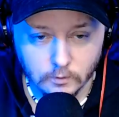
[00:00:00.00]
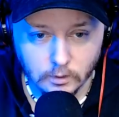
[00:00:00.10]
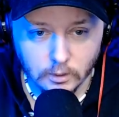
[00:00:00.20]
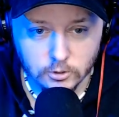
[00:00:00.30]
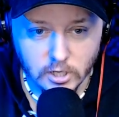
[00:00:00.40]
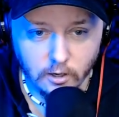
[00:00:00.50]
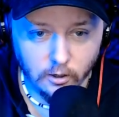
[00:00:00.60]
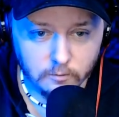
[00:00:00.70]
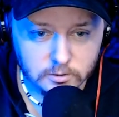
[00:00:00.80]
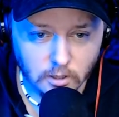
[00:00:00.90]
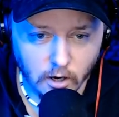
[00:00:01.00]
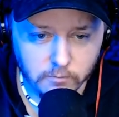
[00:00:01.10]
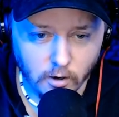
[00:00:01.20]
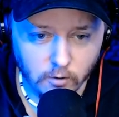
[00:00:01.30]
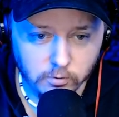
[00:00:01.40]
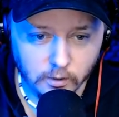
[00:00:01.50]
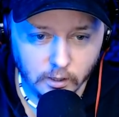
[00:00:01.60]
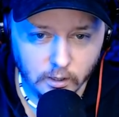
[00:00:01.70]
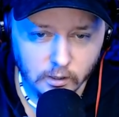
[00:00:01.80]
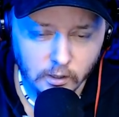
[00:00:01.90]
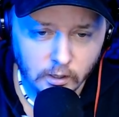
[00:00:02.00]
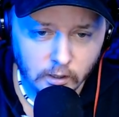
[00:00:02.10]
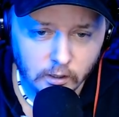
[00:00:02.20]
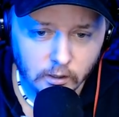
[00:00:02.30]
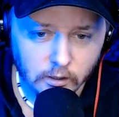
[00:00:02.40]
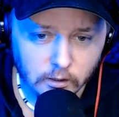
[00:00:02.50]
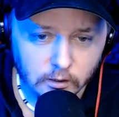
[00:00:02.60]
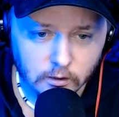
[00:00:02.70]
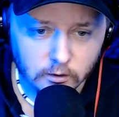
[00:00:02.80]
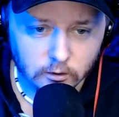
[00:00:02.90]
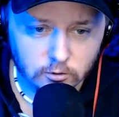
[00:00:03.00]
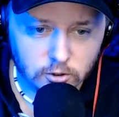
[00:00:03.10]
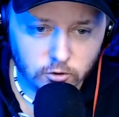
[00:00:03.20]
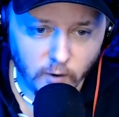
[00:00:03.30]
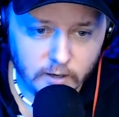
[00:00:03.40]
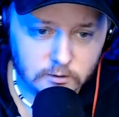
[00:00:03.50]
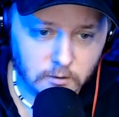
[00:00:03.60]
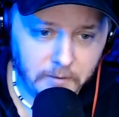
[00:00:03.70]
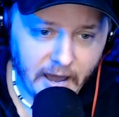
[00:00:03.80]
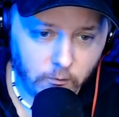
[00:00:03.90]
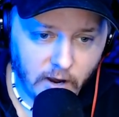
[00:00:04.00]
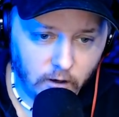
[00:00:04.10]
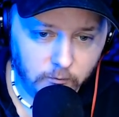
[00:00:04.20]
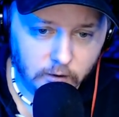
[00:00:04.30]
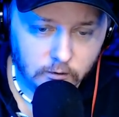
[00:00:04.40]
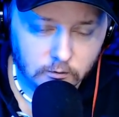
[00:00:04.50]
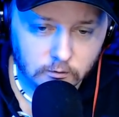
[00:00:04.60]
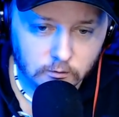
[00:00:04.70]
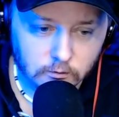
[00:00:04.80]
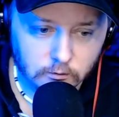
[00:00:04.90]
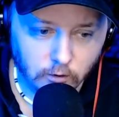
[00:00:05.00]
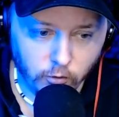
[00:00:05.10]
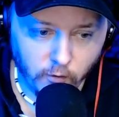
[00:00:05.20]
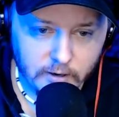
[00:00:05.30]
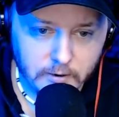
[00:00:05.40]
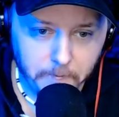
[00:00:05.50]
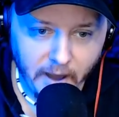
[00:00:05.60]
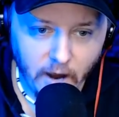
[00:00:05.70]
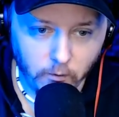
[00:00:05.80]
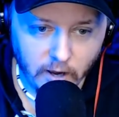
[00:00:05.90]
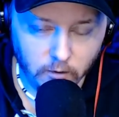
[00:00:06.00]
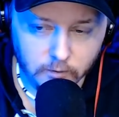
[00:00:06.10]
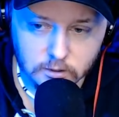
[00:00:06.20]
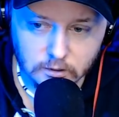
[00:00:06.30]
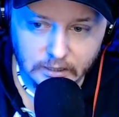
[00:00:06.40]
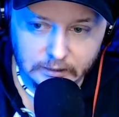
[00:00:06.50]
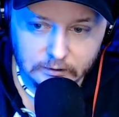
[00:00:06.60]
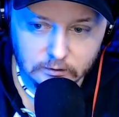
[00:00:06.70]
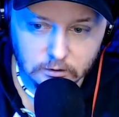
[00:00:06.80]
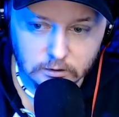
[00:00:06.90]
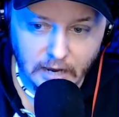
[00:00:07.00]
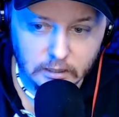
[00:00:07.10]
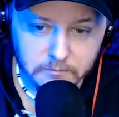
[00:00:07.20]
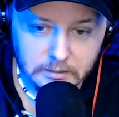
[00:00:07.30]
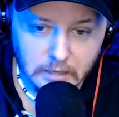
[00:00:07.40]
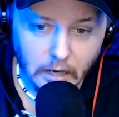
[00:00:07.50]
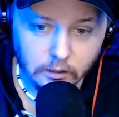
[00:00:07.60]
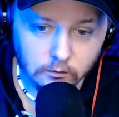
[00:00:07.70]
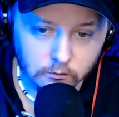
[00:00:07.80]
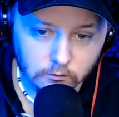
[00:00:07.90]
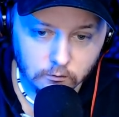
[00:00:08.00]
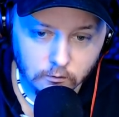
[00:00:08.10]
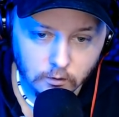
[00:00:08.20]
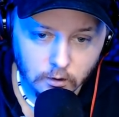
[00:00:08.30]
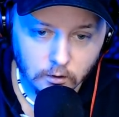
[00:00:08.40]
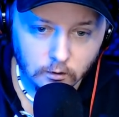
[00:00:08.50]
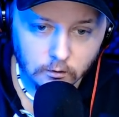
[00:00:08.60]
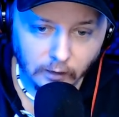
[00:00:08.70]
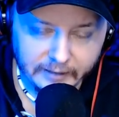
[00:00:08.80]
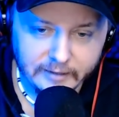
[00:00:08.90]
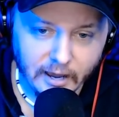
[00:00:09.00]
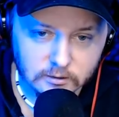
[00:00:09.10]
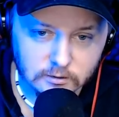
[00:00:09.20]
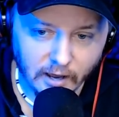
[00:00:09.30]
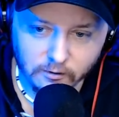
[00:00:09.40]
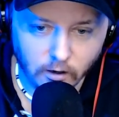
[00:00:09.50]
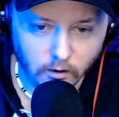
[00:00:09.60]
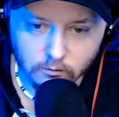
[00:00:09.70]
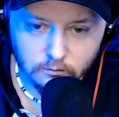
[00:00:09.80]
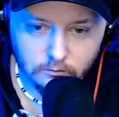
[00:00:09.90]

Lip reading: And J-Hood, I'm sorry, bro, but you just threatened to bat-rattle me. You threatened to bat-rattle me, so that just had to be done, I guess. I don't know.